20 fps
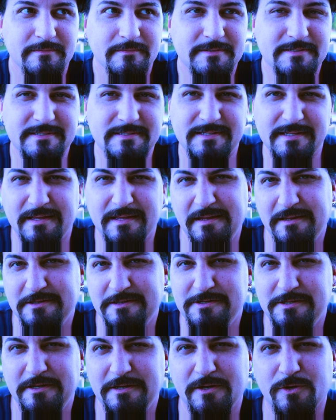Sticking
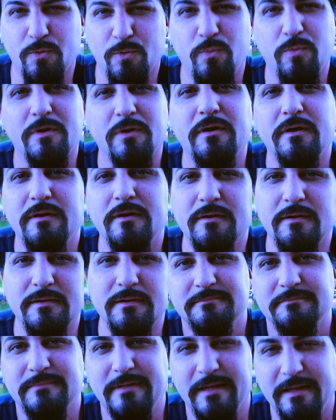to your word
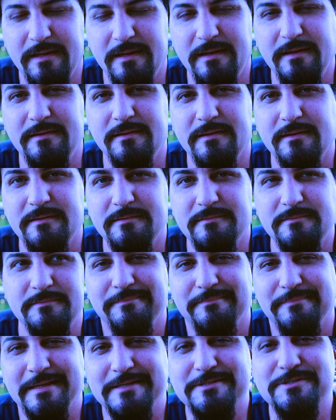like he did,
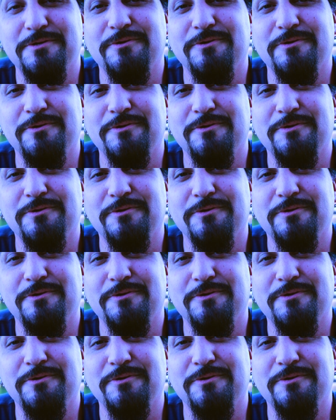that's